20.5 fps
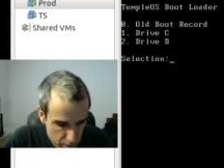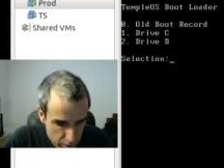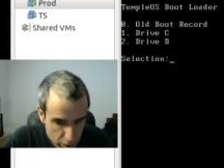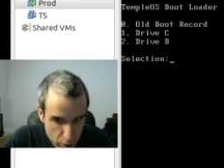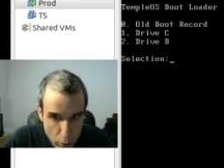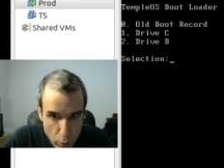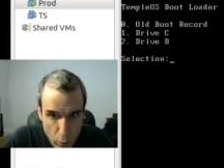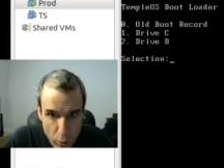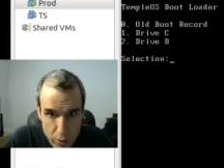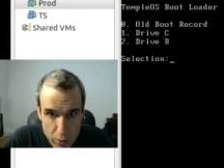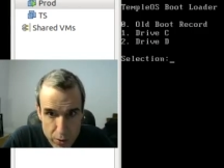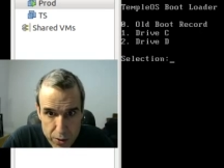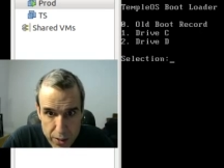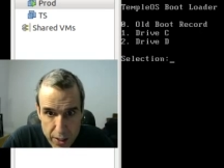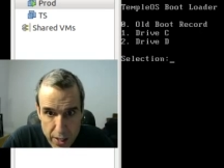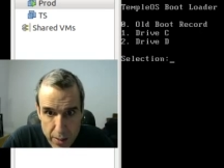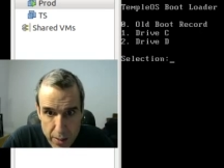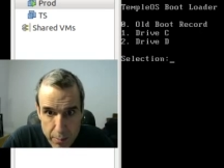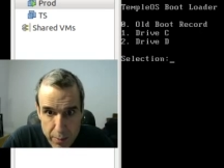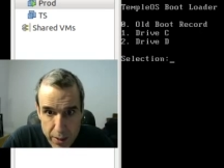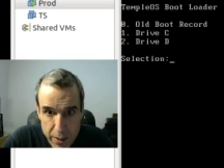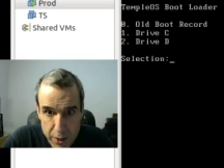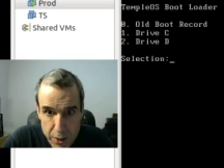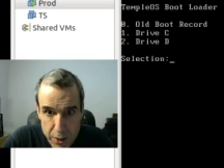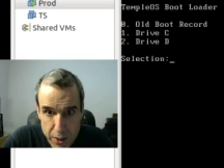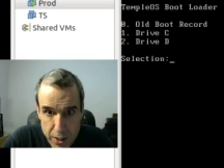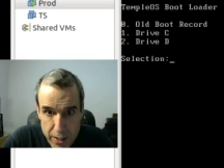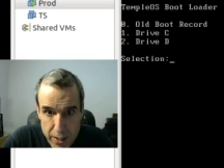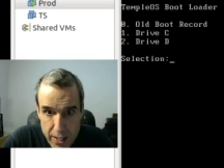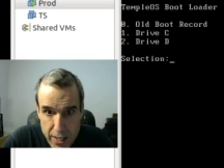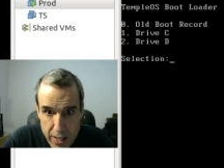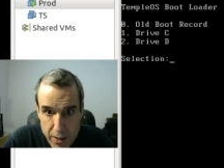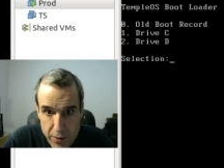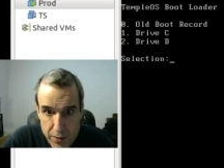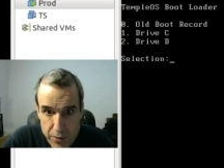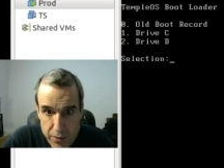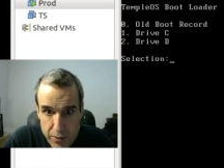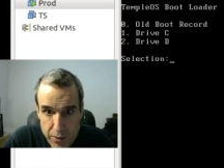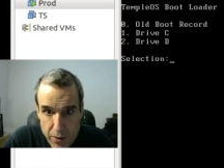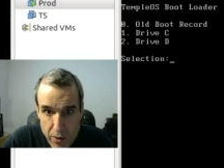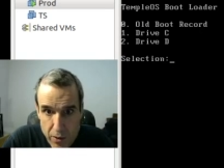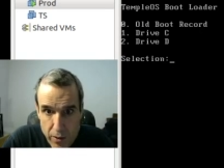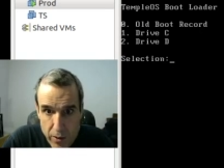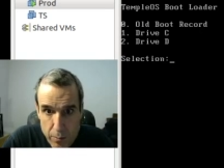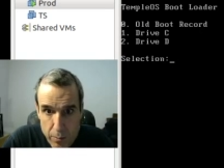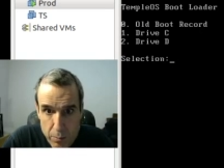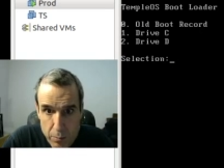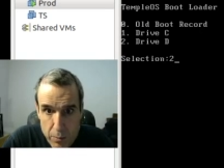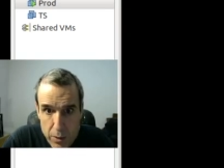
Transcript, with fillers: cores not being shut down and start up.